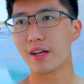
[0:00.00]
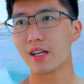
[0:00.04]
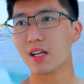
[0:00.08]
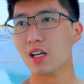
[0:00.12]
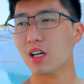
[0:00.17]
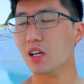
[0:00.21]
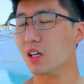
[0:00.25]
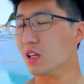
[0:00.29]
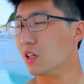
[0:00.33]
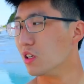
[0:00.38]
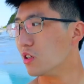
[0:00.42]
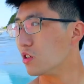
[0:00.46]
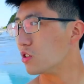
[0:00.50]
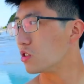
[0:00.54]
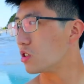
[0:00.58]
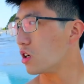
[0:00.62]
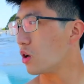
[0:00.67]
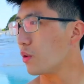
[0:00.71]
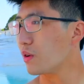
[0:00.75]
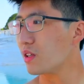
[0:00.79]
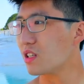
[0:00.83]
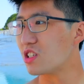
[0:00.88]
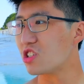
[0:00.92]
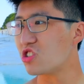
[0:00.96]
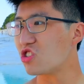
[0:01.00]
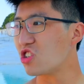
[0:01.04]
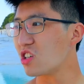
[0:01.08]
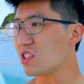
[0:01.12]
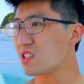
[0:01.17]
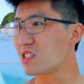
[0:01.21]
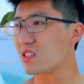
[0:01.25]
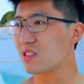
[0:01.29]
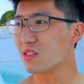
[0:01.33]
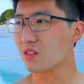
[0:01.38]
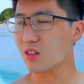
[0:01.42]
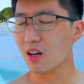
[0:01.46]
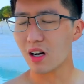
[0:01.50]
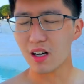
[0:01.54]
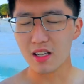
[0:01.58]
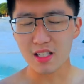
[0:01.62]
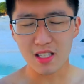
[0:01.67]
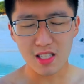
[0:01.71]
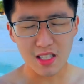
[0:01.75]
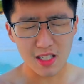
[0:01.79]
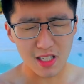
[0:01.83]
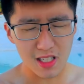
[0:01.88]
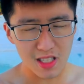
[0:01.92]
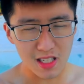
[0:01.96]
So it's just a
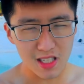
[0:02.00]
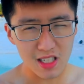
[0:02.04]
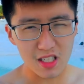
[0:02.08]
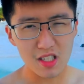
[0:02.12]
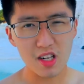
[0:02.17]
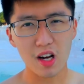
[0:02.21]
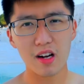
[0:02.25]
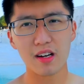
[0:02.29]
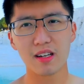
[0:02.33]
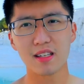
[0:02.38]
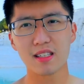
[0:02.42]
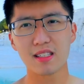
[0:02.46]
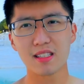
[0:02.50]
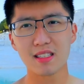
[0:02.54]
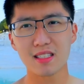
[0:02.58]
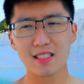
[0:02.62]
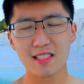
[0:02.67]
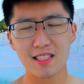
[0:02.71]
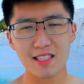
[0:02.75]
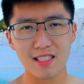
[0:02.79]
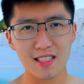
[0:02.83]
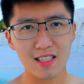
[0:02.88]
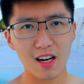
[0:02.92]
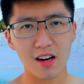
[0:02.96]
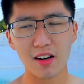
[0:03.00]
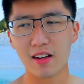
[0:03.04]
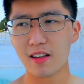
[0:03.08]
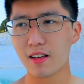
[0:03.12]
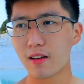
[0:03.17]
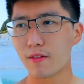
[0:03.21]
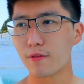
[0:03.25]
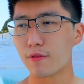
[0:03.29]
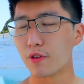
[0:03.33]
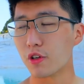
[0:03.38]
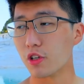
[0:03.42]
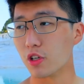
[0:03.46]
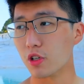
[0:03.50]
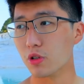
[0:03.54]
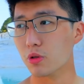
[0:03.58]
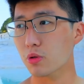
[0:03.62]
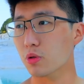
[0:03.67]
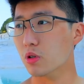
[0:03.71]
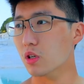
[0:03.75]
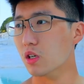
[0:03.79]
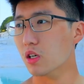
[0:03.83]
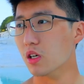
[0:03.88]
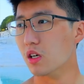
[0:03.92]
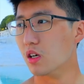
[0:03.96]
stunning, stunning view.
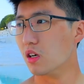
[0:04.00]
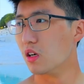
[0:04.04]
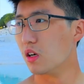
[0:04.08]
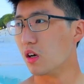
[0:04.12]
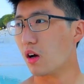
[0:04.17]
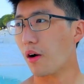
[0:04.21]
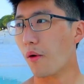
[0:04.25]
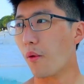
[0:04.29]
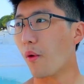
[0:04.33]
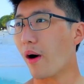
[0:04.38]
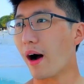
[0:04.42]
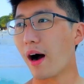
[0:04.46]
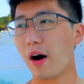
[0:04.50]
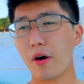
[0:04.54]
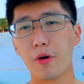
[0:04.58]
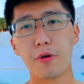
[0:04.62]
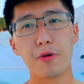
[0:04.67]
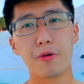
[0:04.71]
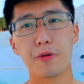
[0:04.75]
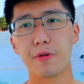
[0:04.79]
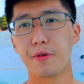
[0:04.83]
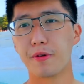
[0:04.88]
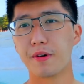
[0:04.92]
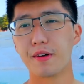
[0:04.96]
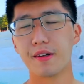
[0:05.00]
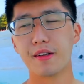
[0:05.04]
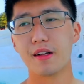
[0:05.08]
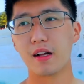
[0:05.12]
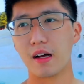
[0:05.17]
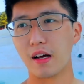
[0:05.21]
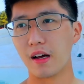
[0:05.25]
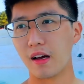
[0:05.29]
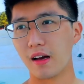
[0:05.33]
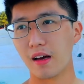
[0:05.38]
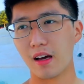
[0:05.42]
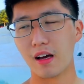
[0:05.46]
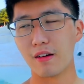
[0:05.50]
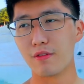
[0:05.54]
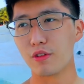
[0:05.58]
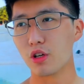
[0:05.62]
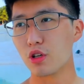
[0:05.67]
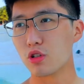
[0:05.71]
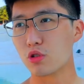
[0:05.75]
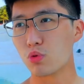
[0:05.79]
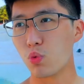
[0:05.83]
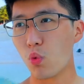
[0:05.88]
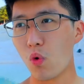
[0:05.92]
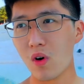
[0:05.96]
Wow. If
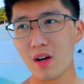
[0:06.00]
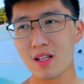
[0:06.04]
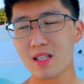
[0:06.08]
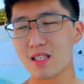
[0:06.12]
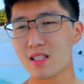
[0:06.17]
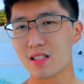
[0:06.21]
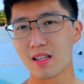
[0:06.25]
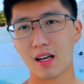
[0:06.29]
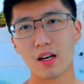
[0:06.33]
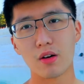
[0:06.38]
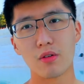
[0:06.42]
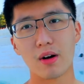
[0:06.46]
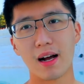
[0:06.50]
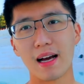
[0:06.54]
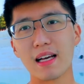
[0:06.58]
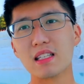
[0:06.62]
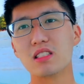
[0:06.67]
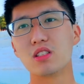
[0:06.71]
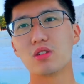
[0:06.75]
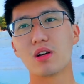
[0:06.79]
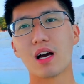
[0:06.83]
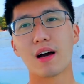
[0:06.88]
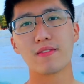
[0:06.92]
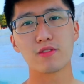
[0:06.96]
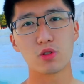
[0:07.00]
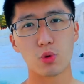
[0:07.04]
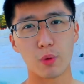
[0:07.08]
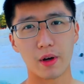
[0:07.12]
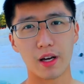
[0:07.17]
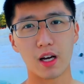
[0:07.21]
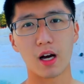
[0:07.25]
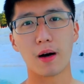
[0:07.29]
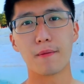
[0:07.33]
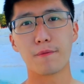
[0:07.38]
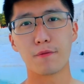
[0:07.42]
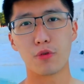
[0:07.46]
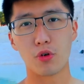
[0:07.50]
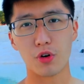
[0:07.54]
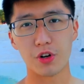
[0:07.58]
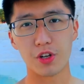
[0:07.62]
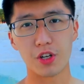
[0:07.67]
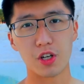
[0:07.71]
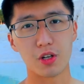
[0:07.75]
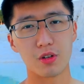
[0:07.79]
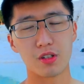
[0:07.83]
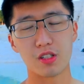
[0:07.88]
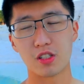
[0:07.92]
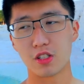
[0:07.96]
there's one sunrise you have to wake up for
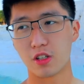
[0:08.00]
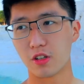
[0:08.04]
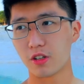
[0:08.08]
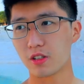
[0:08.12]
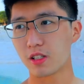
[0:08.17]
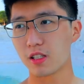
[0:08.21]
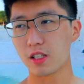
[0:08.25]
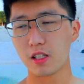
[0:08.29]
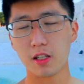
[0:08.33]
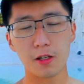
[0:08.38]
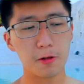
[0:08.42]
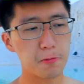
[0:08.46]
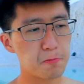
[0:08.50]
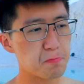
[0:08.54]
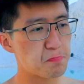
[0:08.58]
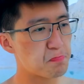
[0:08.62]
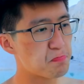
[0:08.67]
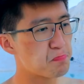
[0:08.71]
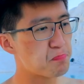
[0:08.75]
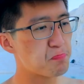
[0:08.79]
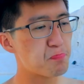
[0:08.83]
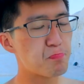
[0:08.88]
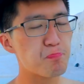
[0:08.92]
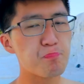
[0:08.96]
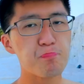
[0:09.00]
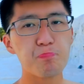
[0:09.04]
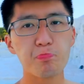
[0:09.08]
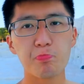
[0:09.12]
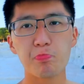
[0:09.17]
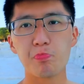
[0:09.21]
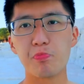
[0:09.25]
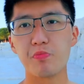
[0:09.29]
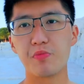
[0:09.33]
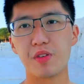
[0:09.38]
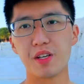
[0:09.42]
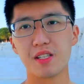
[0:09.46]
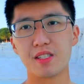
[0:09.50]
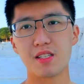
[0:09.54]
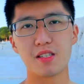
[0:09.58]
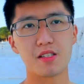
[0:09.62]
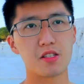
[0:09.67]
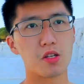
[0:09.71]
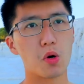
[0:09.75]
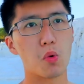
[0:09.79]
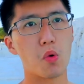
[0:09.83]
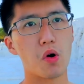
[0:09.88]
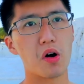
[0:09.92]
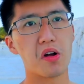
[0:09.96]
here in Turkey, this is
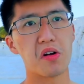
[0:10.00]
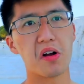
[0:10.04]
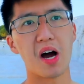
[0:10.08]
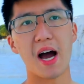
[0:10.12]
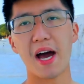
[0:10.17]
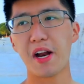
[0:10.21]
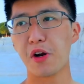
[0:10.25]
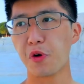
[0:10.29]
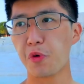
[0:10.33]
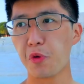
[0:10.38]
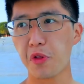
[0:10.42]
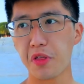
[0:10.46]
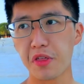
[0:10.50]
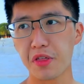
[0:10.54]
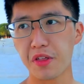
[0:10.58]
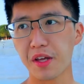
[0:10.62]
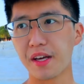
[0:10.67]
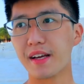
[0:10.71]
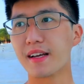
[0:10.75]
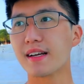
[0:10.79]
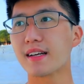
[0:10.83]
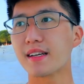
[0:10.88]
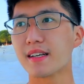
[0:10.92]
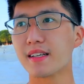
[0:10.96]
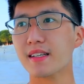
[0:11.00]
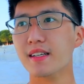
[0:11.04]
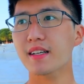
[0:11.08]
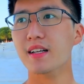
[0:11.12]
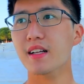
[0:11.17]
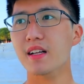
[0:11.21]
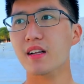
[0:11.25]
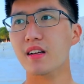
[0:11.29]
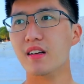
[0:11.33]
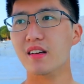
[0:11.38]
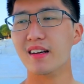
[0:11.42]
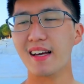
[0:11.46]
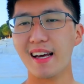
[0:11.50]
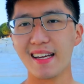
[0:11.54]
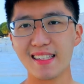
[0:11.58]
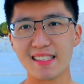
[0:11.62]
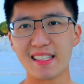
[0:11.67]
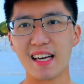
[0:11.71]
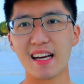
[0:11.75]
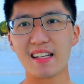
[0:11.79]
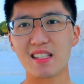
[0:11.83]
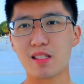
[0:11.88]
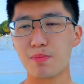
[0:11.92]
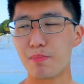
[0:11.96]
the one. I don't think it
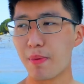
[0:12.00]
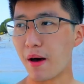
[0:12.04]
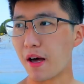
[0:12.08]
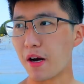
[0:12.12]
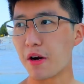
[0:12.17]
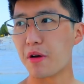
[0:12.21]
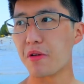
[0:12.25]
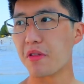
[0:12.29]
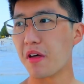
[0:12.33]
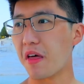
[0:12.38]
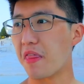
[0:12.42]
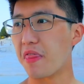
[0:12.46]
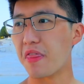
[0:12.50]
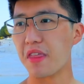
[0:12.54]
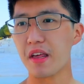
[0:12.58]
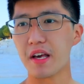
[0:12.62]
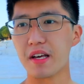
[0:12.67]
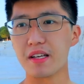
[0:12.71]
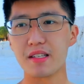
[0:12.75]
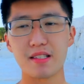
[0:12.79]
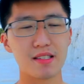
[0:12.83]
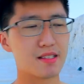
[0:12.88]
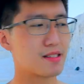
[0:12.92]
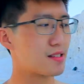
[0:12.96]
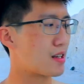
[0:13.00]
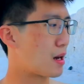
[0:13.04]
gets better than this.